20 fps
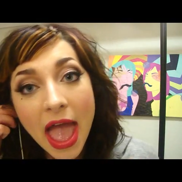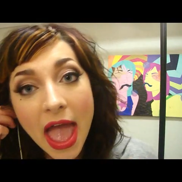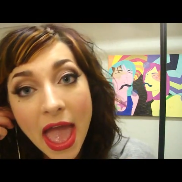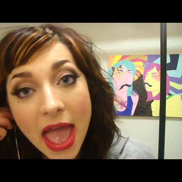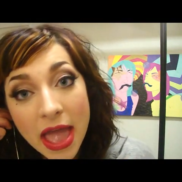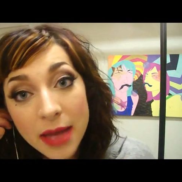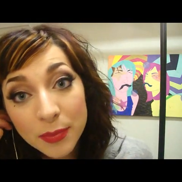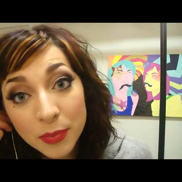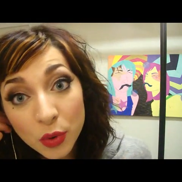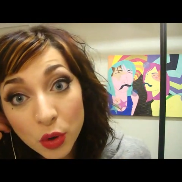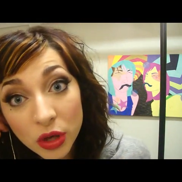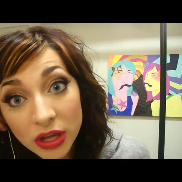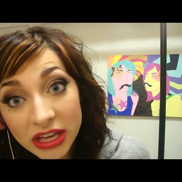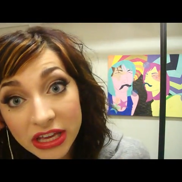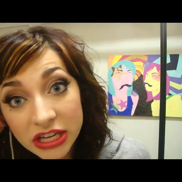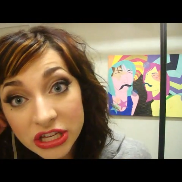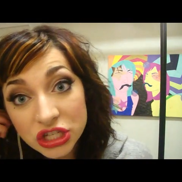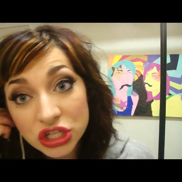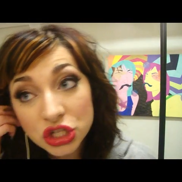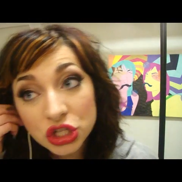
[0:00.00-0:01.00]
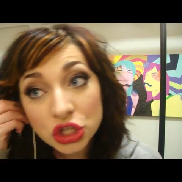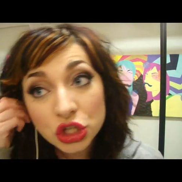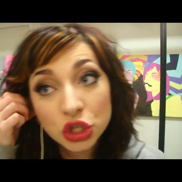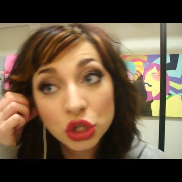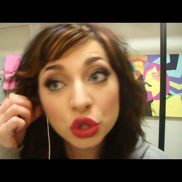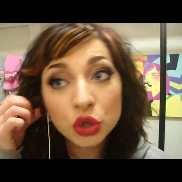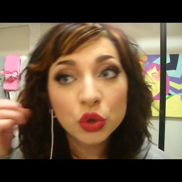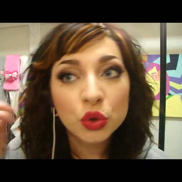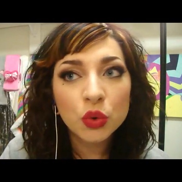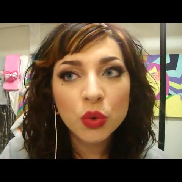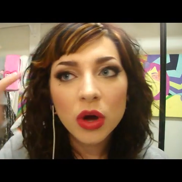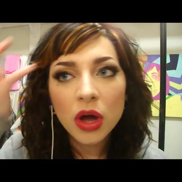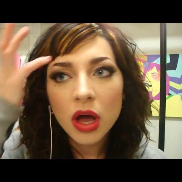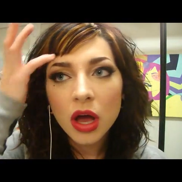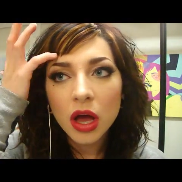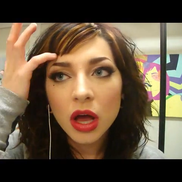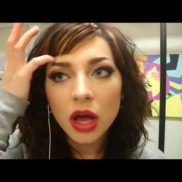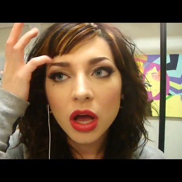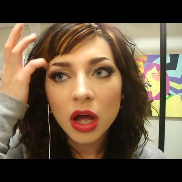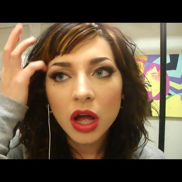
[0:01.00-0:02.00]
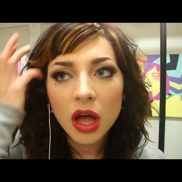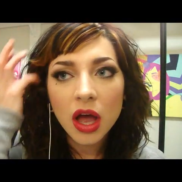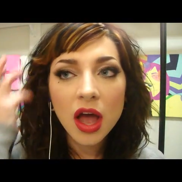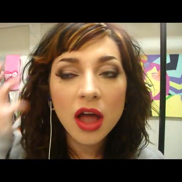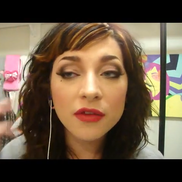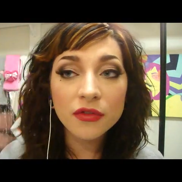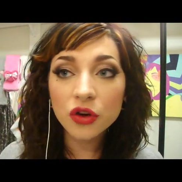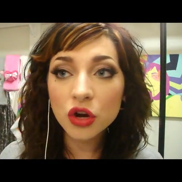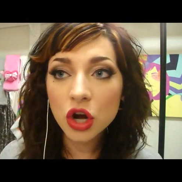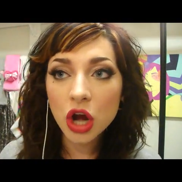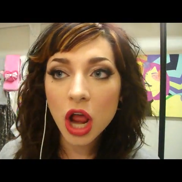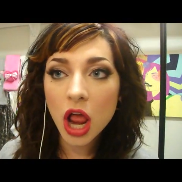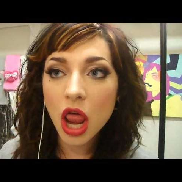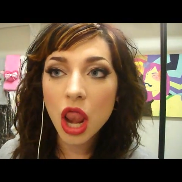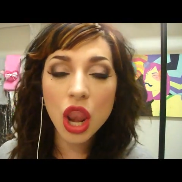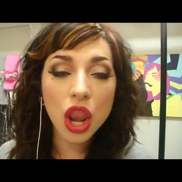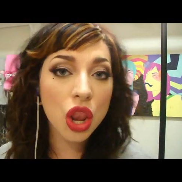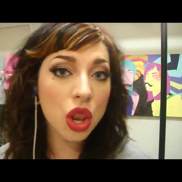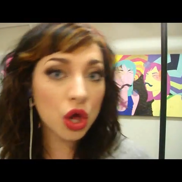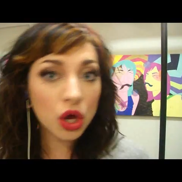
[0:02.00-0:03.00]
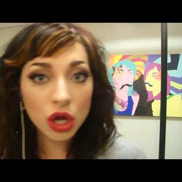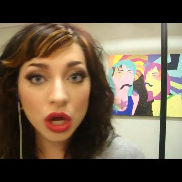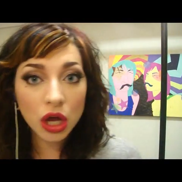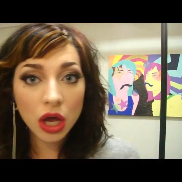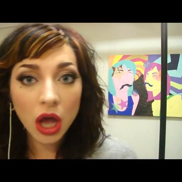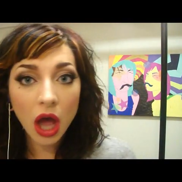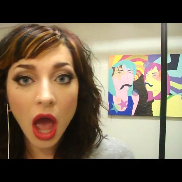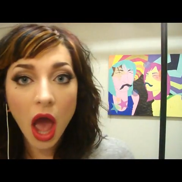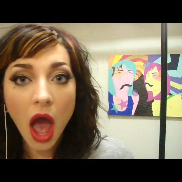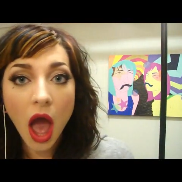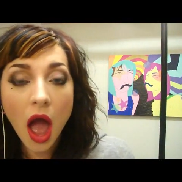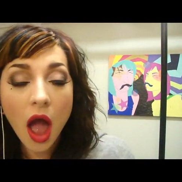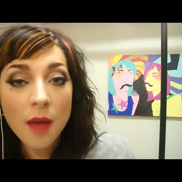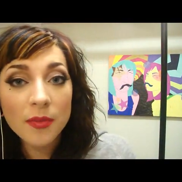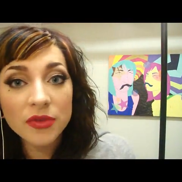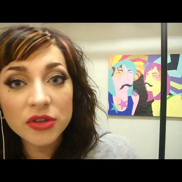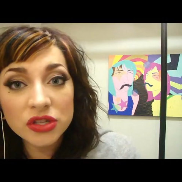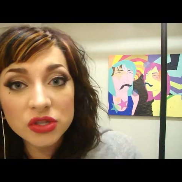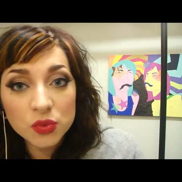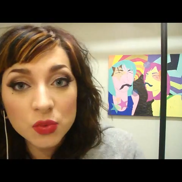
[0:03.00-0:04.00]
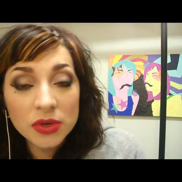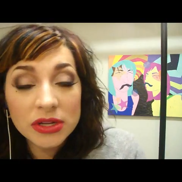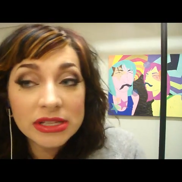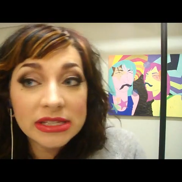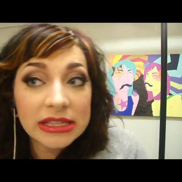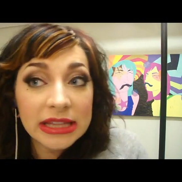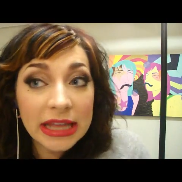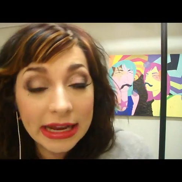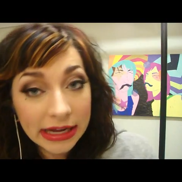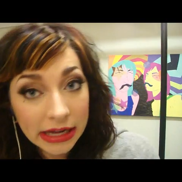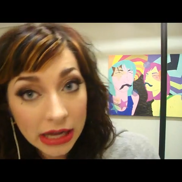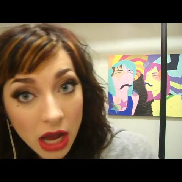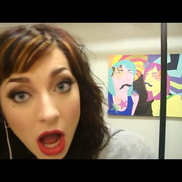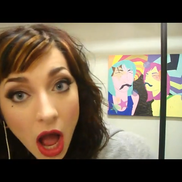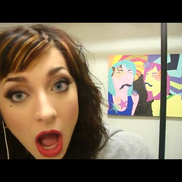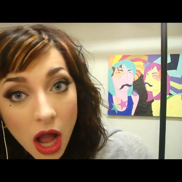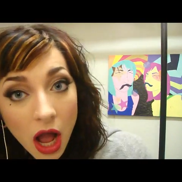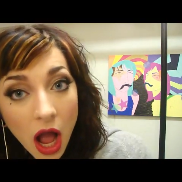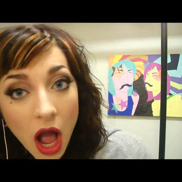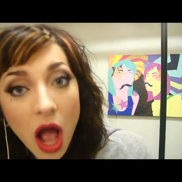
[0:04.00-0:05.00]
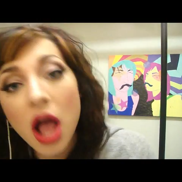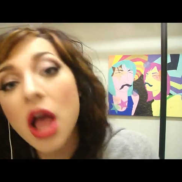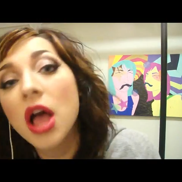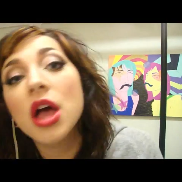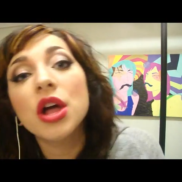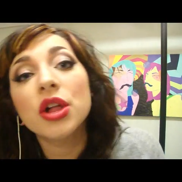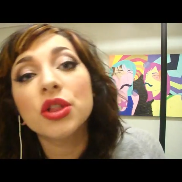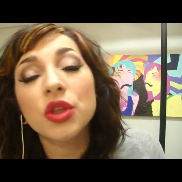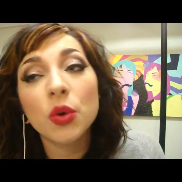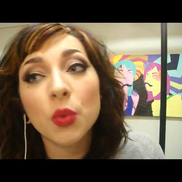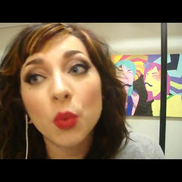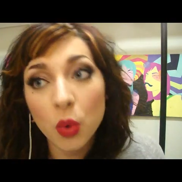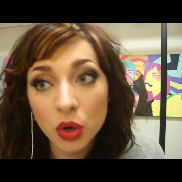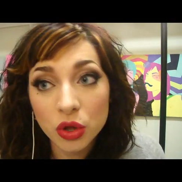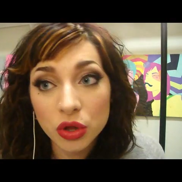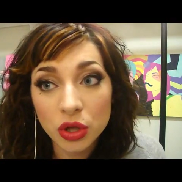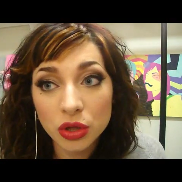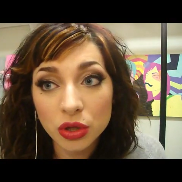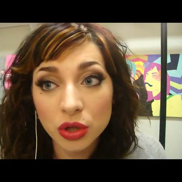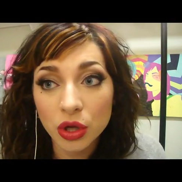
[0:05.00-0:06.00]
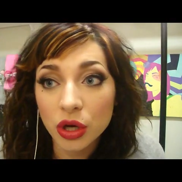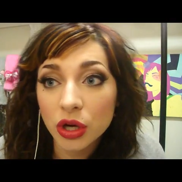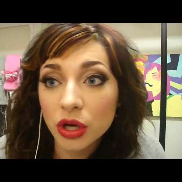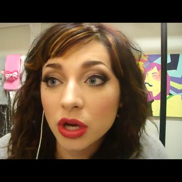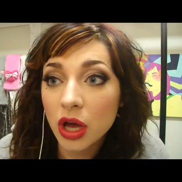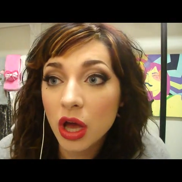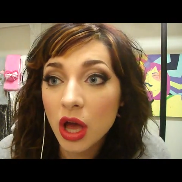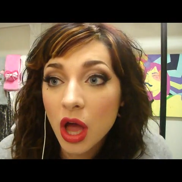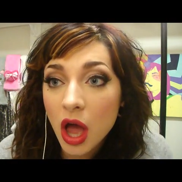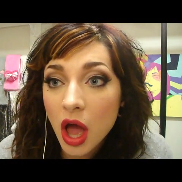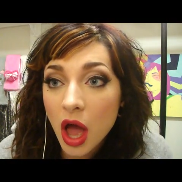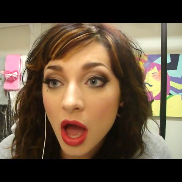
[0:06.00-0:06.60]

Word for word: April issue cover look. Um, this was Lady Gaga, the look.